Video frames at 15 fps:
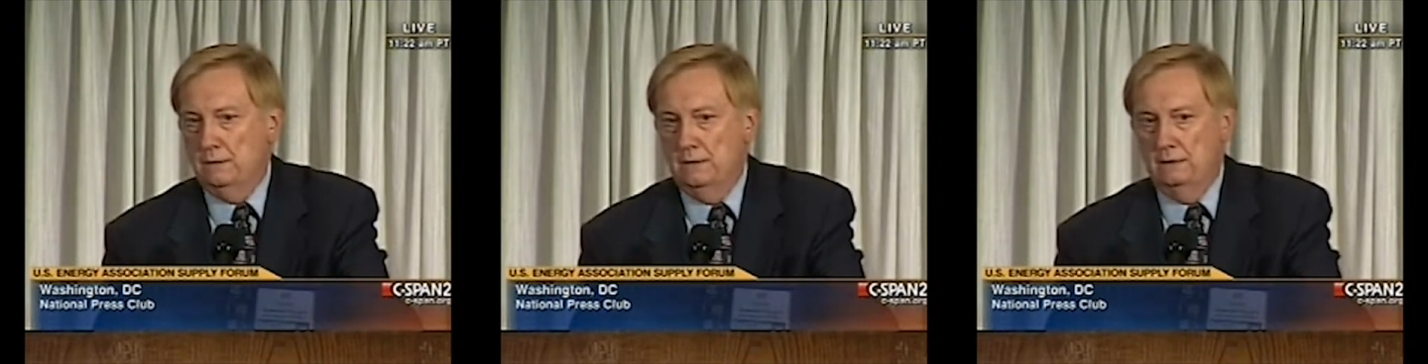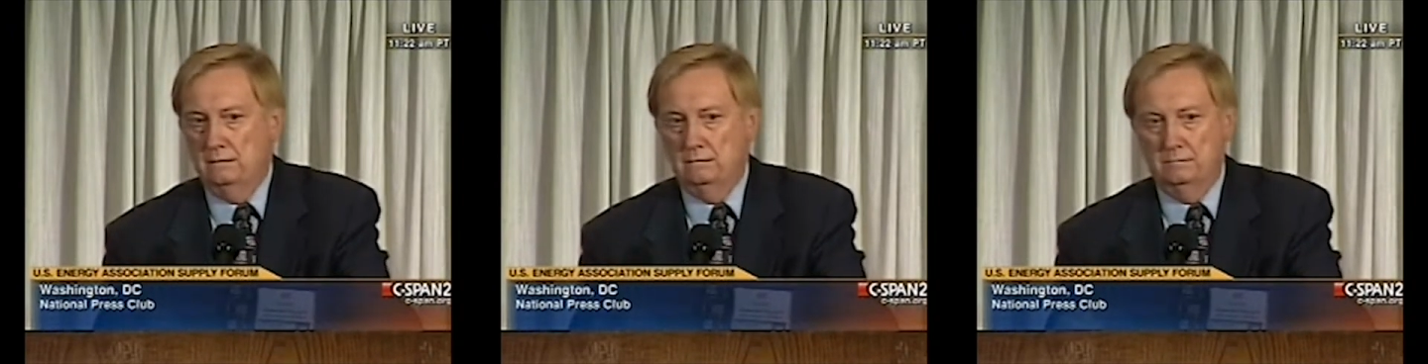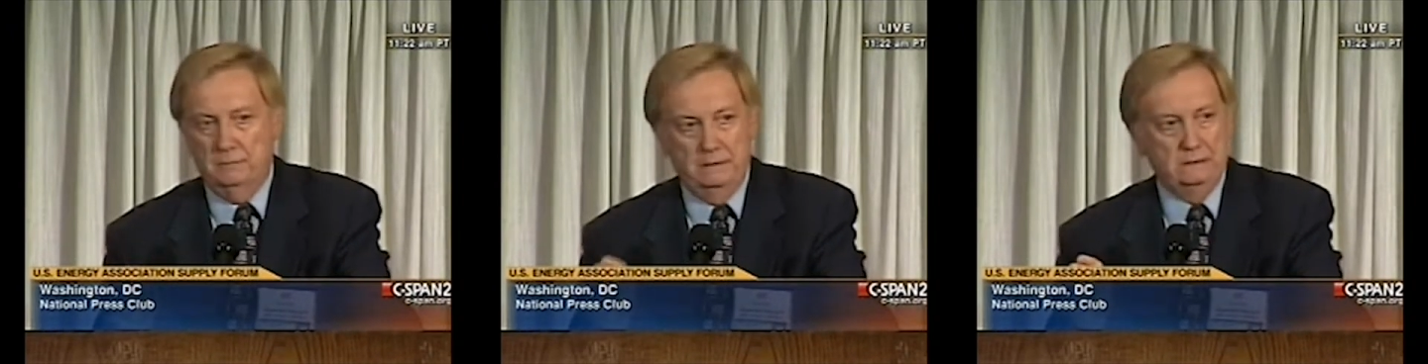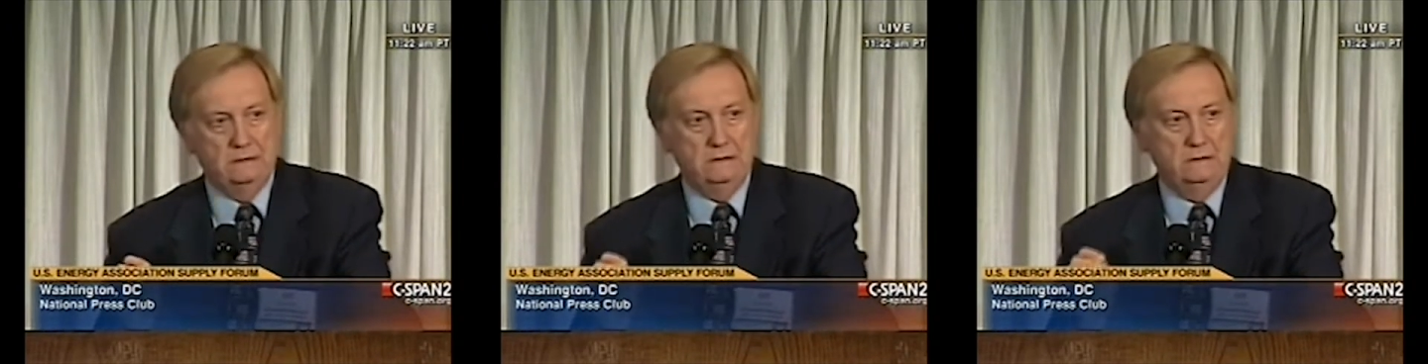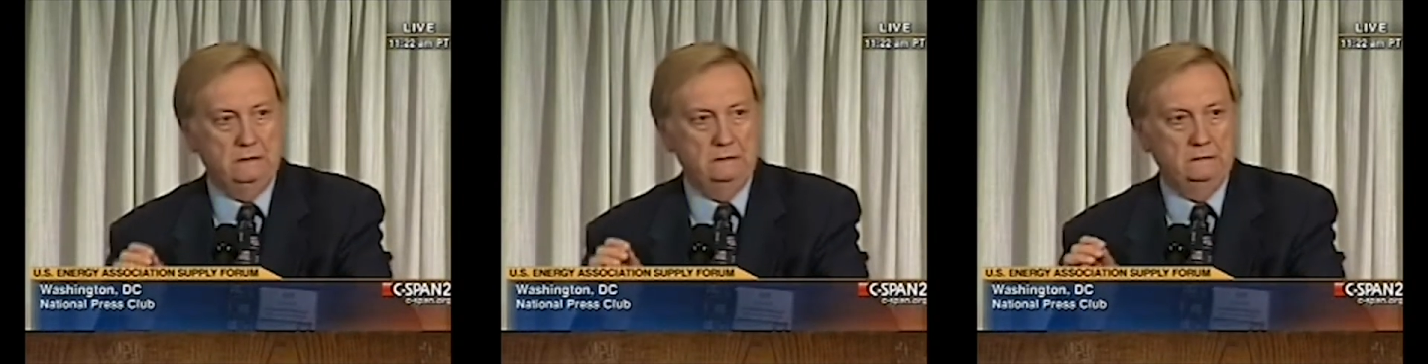a certain amount
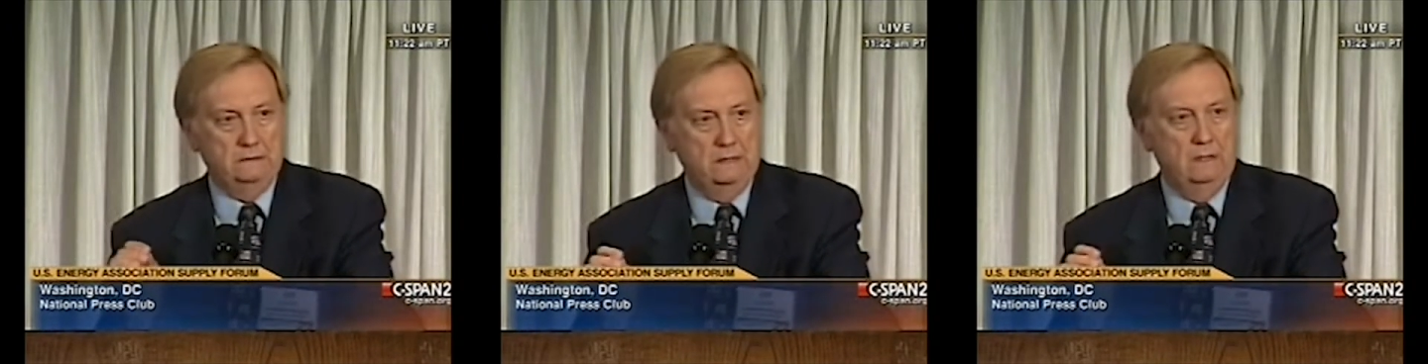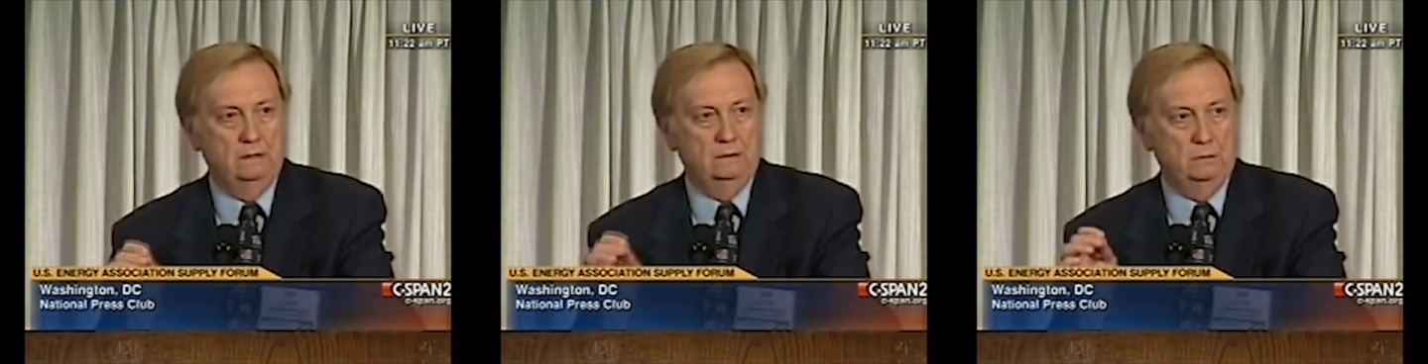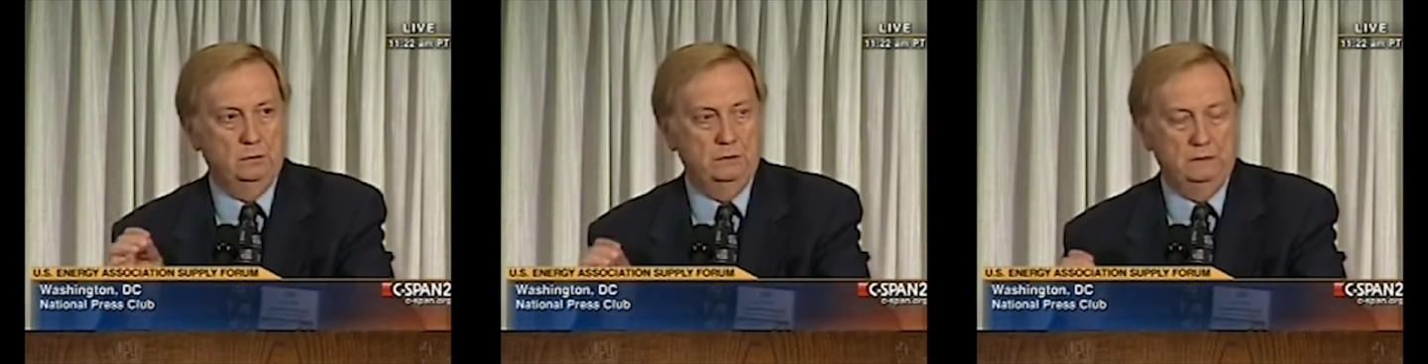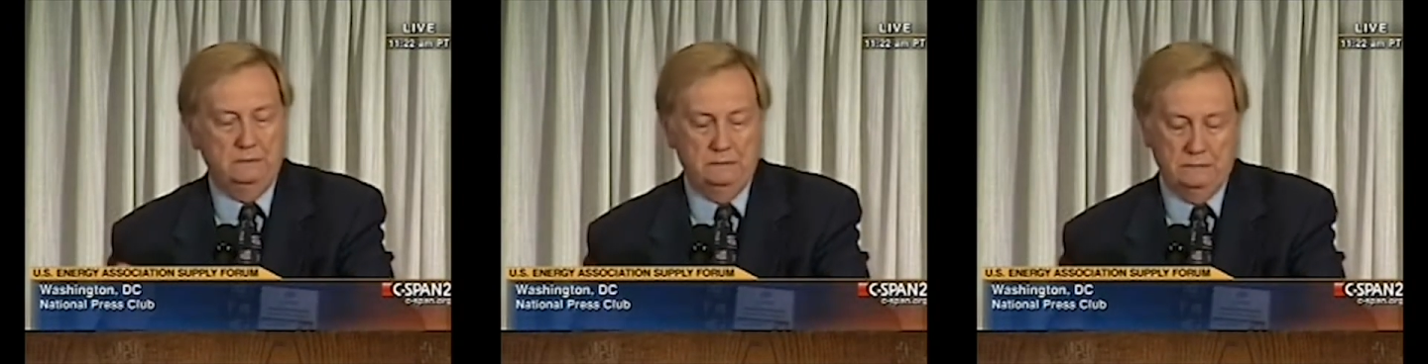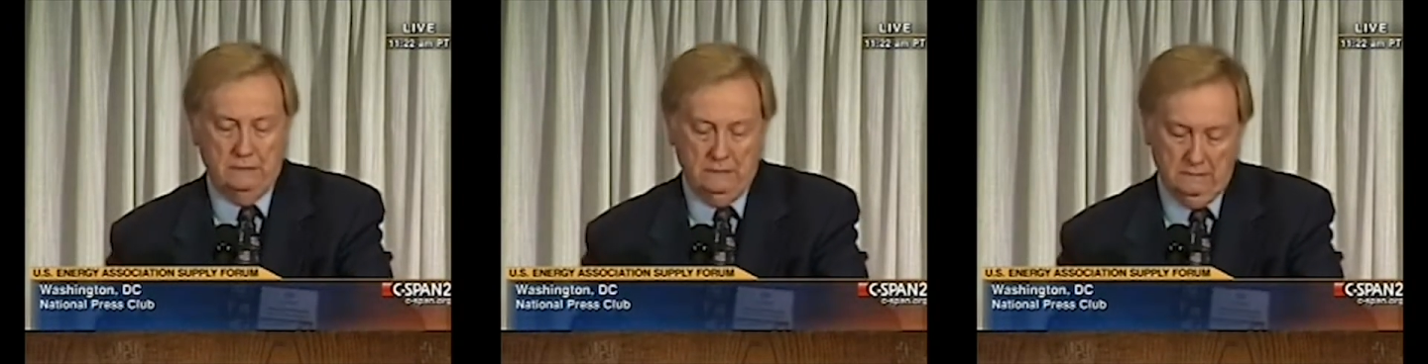of benzene and
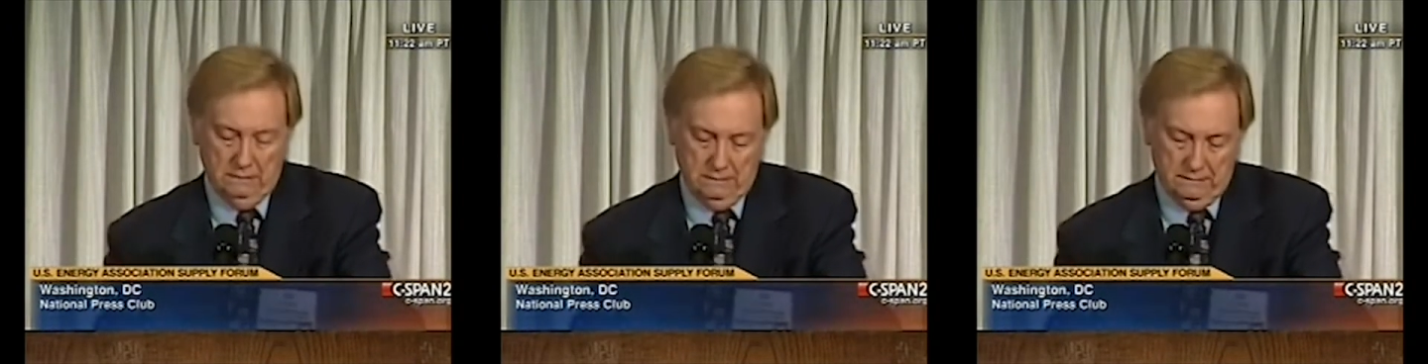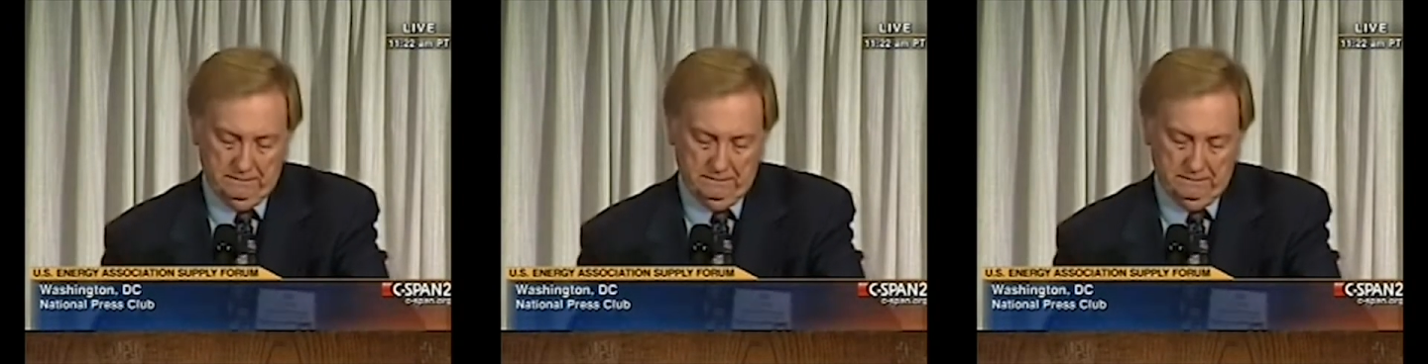toluene and